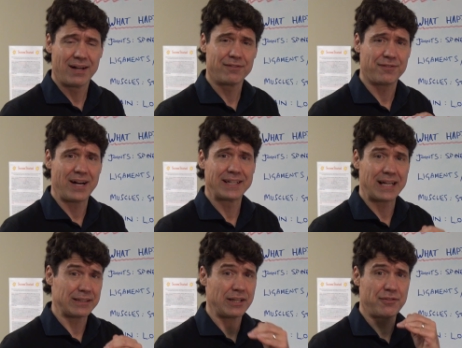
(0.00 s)
and find
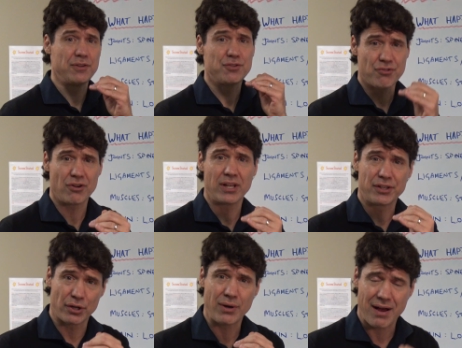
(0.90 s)
out if you truly
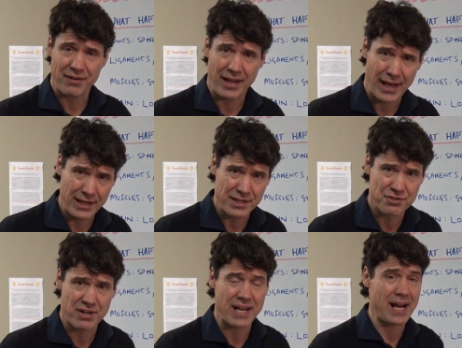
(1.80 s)
do have a head injury,